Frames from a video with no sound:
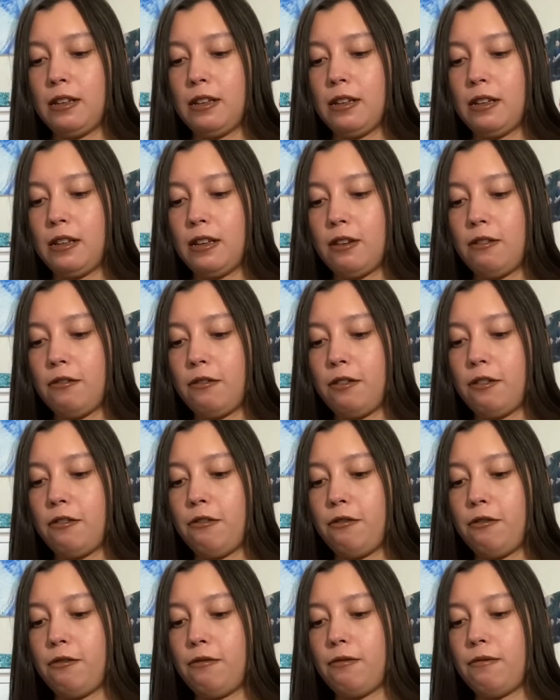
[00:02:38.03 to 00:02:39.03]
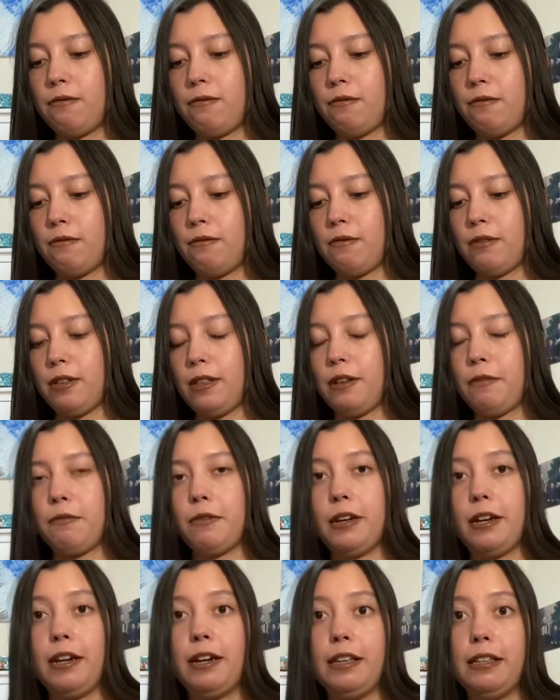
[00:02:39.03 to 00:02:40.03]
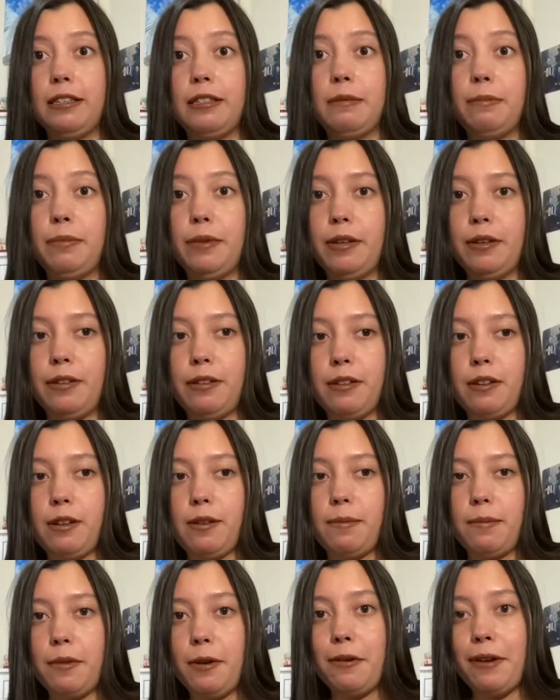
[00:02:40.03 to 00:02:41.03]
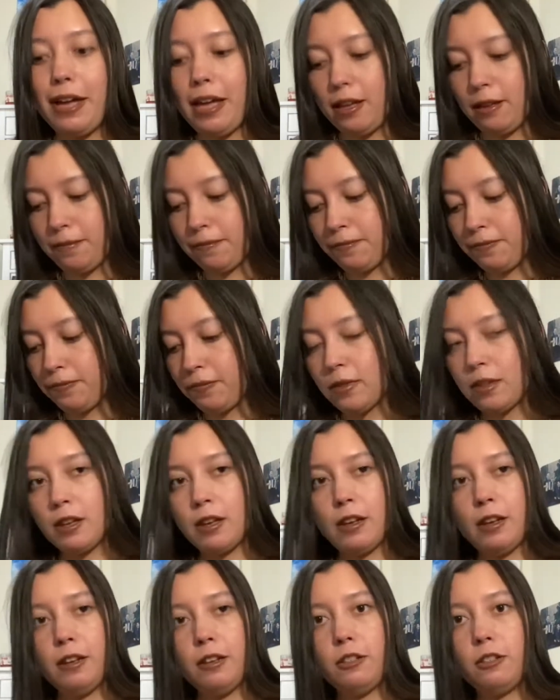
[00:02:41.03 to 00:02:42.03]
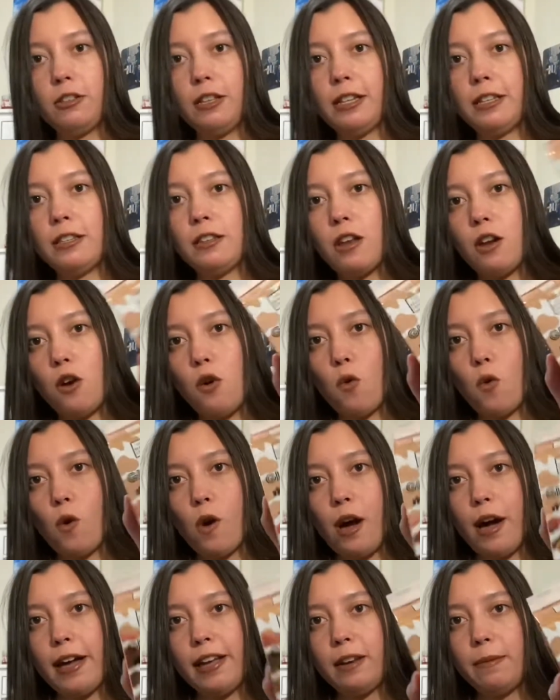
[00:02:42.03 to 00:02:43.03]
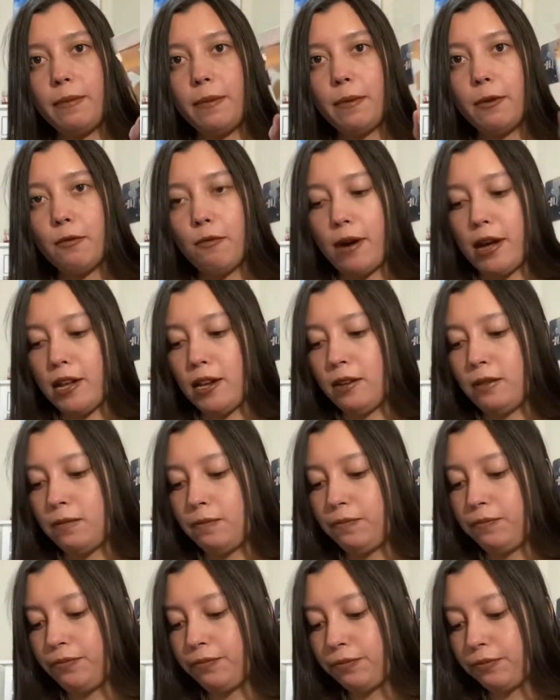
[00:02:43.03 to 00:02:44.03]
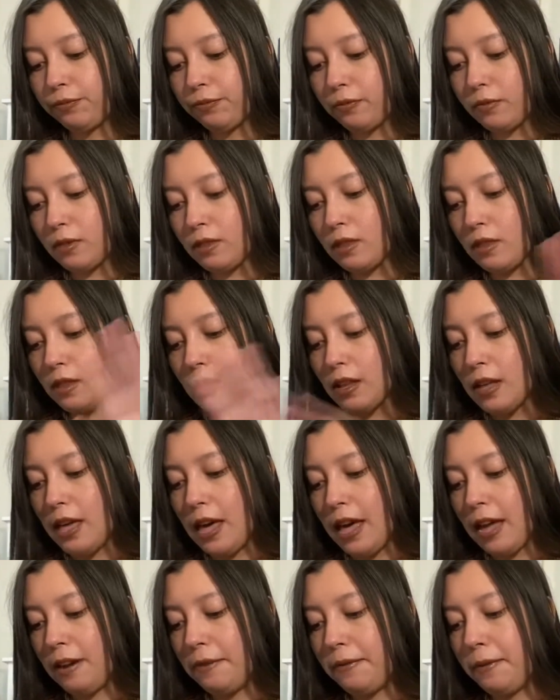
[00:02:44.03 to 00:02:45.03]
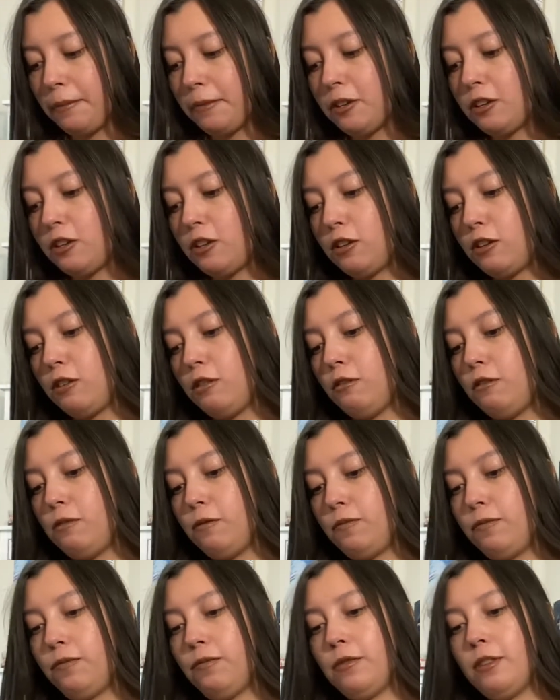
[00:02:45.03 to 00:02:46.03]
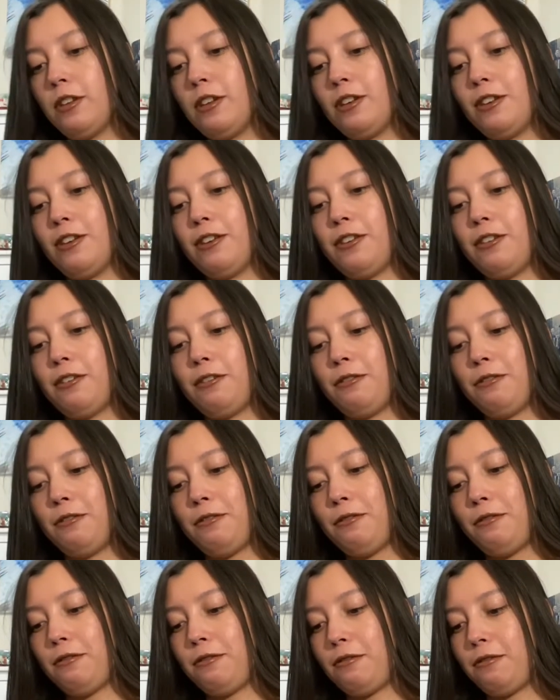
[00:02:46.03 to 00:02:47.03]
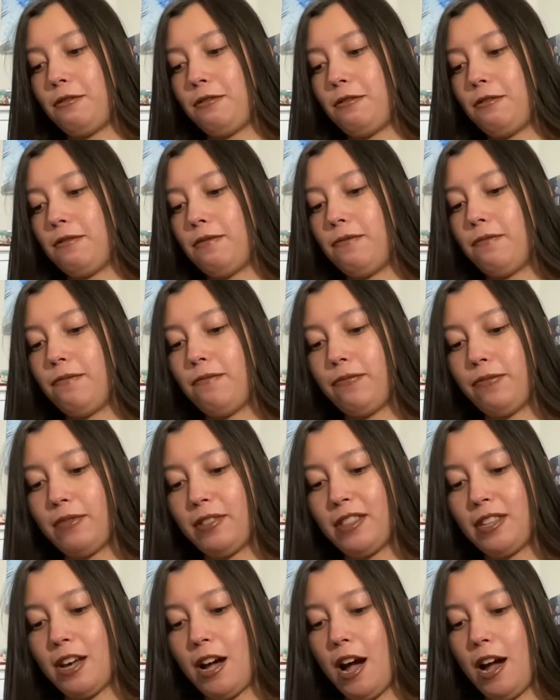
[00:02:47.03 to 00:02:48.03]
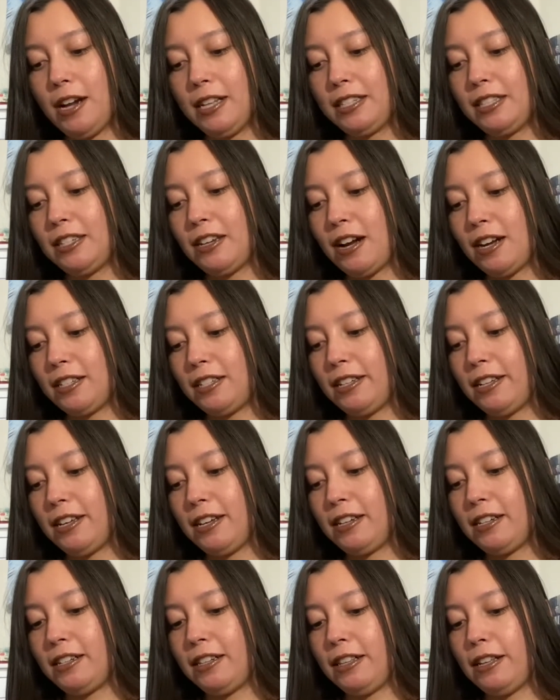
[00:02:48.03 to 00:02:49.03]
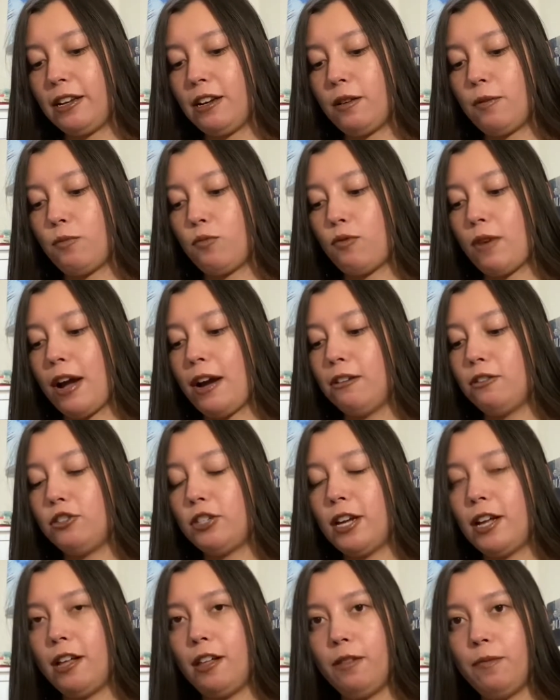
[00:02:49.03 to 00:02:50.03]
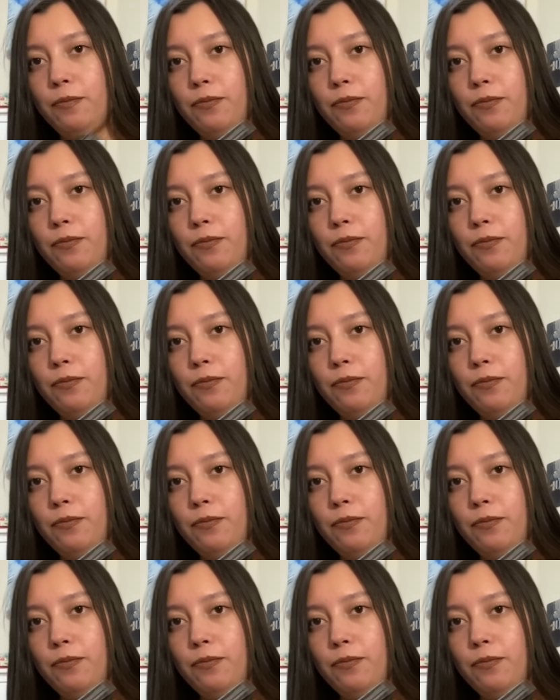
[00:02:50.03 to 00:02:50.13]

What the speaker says: Don't know really what it is, but okay. So that's item number 1. Item number 2. Ooh, the Anastasia Clear Brow Gel.